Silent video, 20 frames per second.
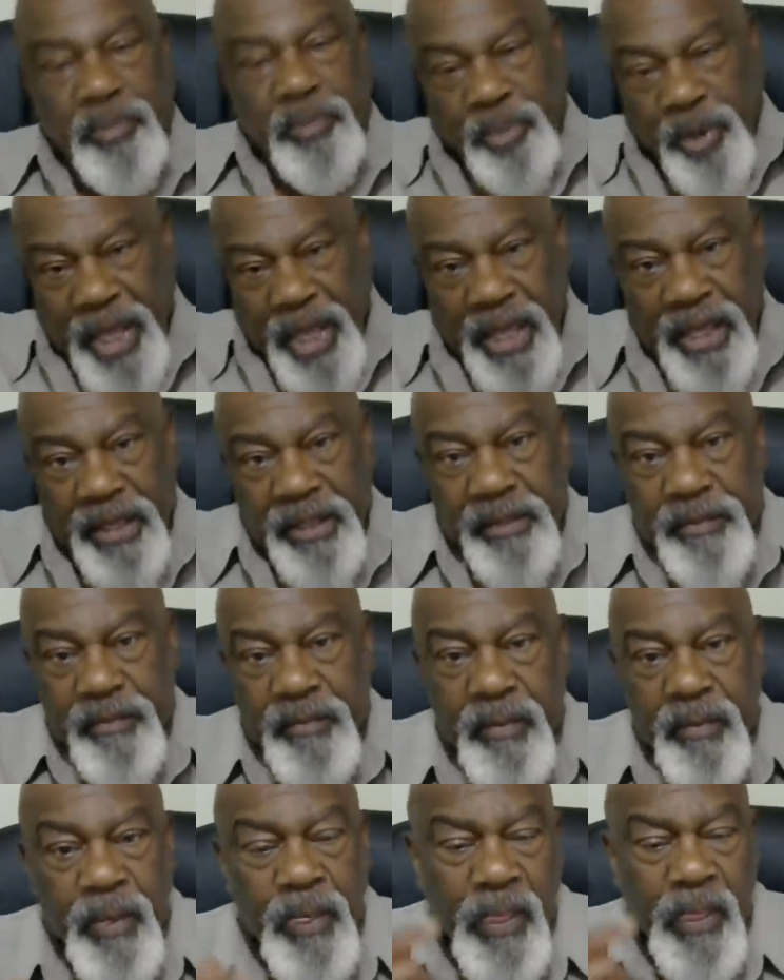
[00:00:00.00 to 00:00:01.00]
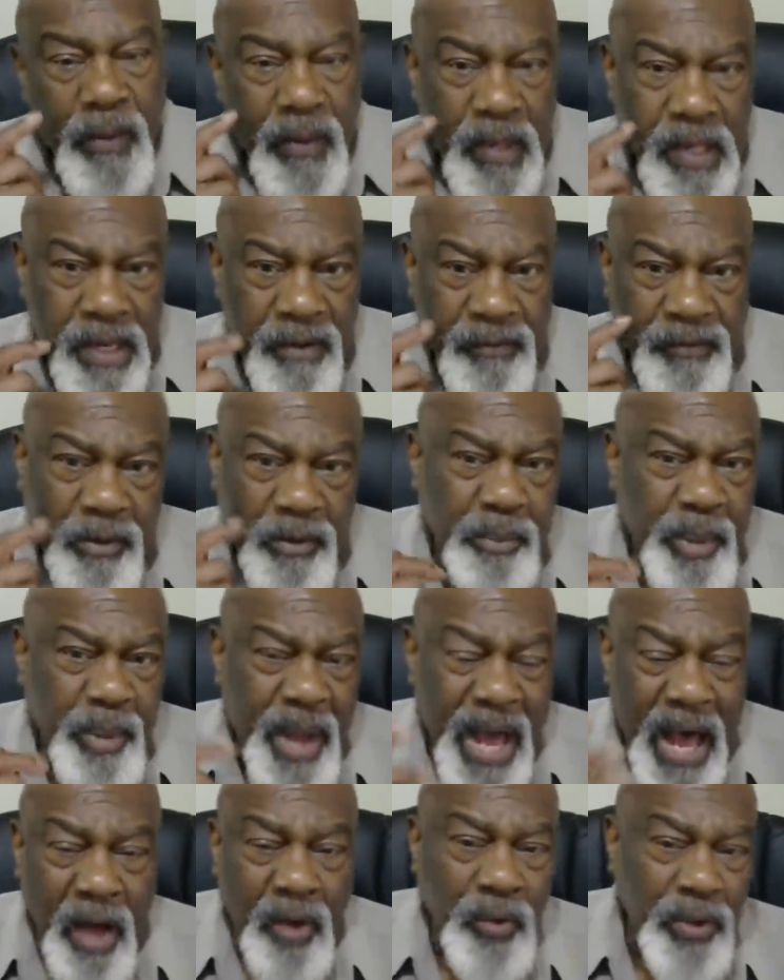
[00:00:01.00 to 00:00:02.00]
But if the
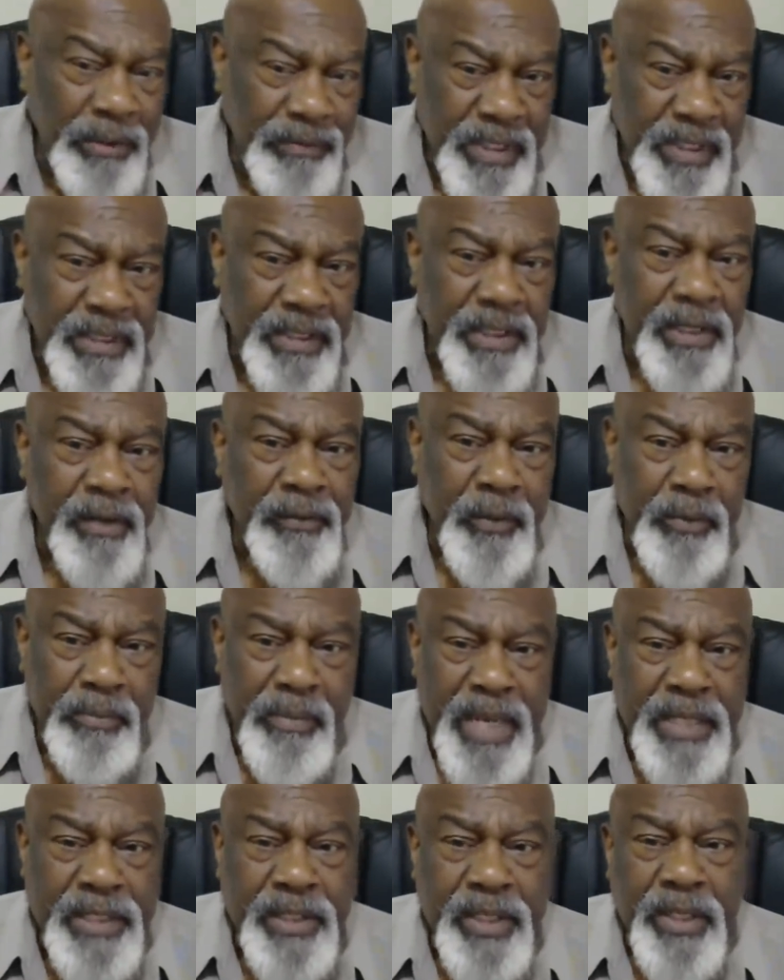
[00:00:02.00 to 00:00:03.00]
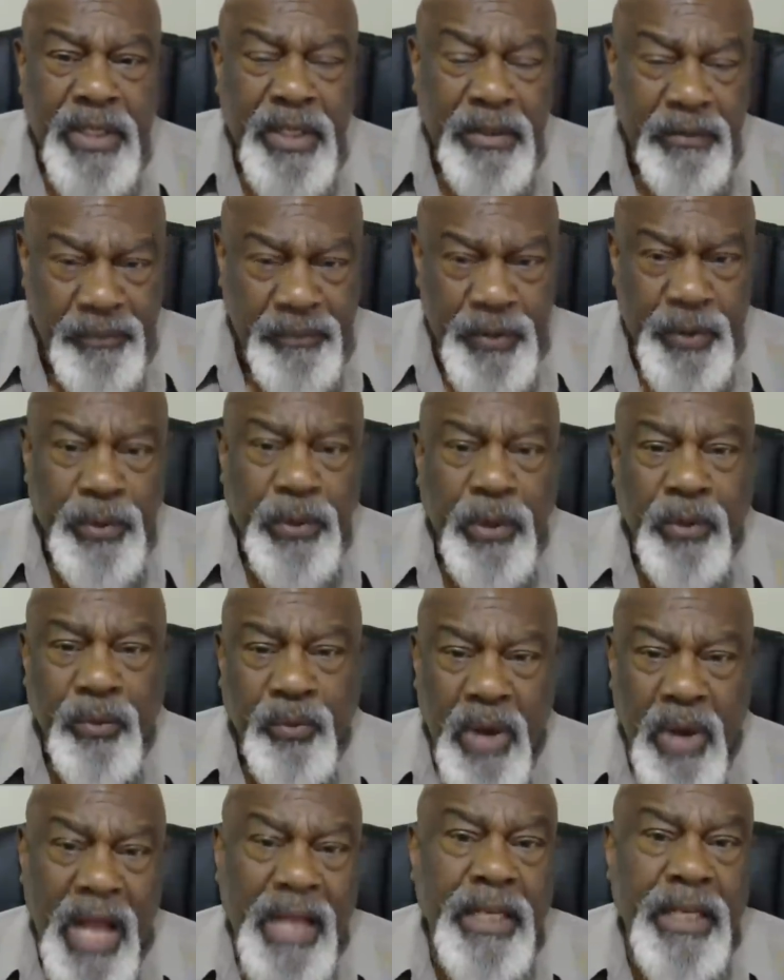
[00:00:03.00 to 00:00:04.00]
power of this information could fuel a
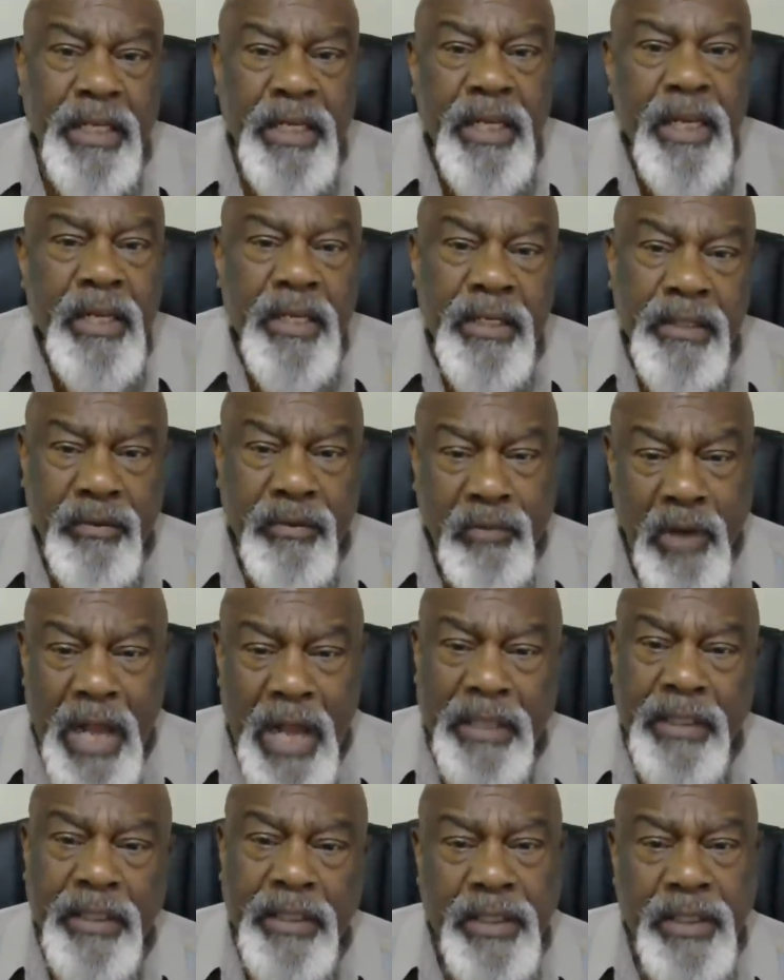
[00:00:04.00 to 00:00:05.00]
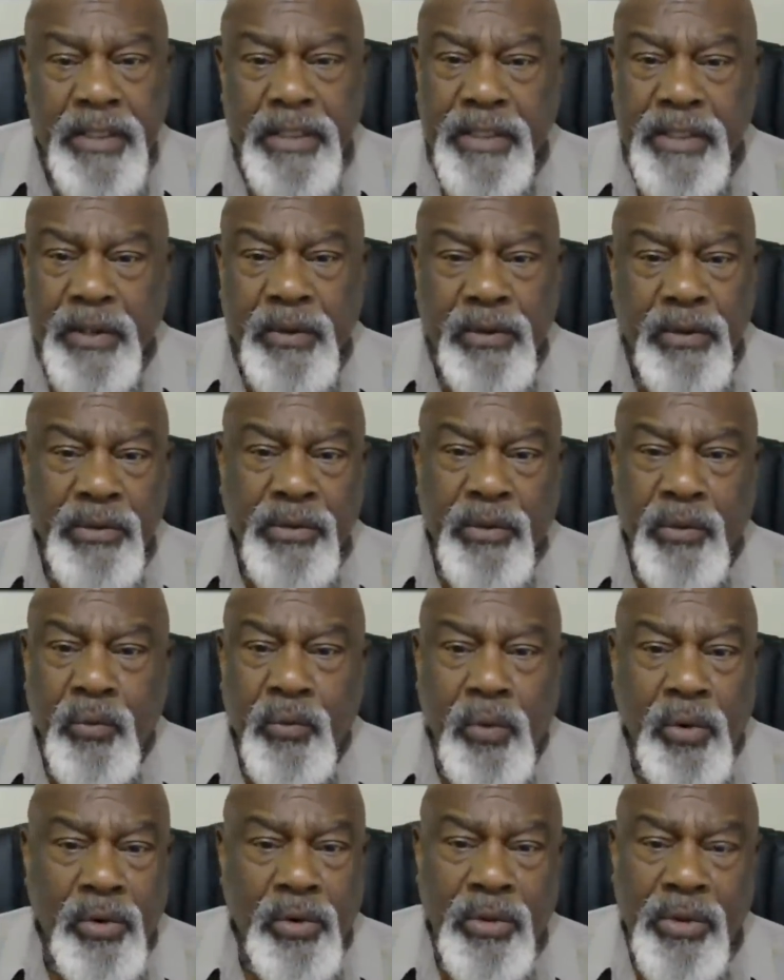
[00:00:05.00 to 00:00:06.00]
rocket, the rocket could circle the
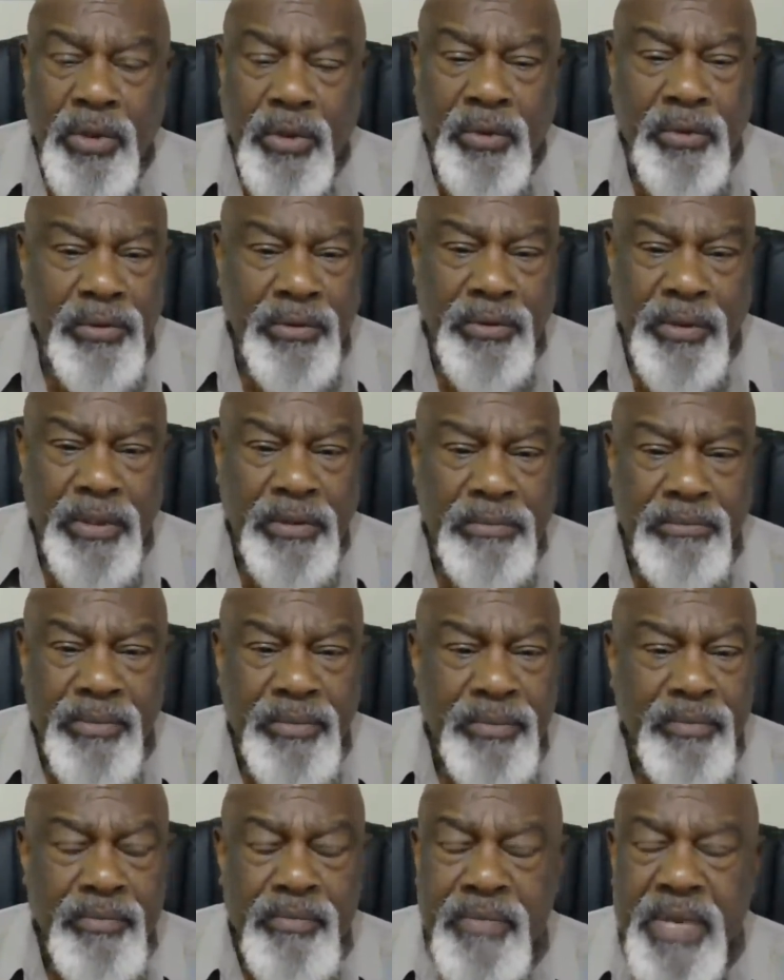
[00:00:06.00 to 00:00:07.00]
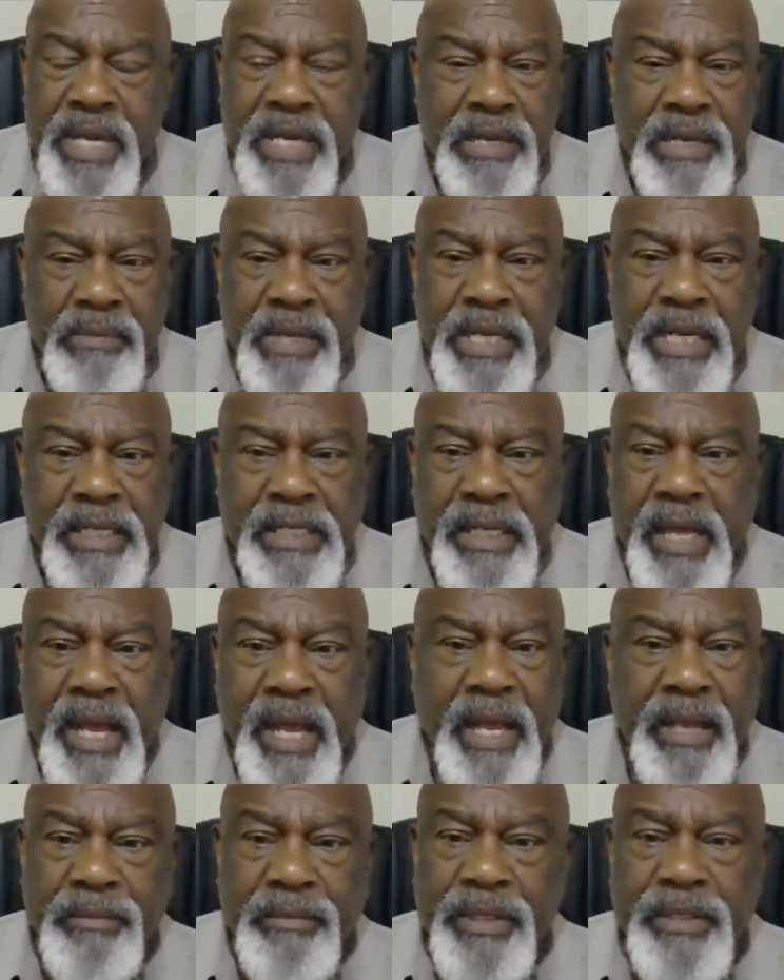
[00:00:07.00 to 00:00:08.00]
world many, many
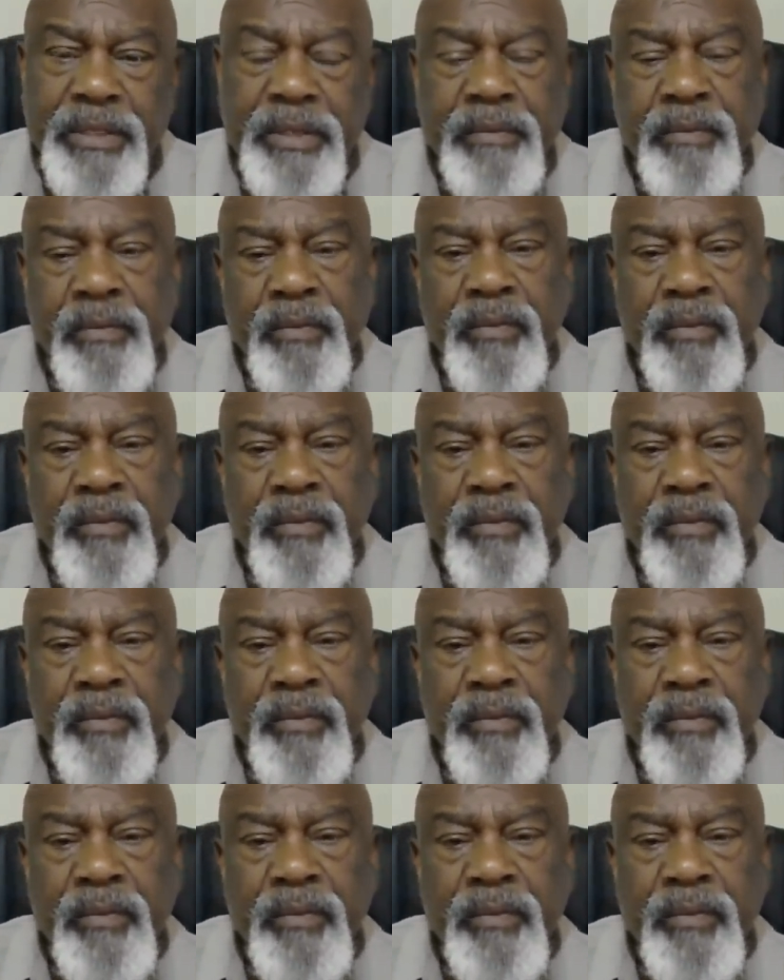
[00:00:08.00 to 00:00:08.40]
times.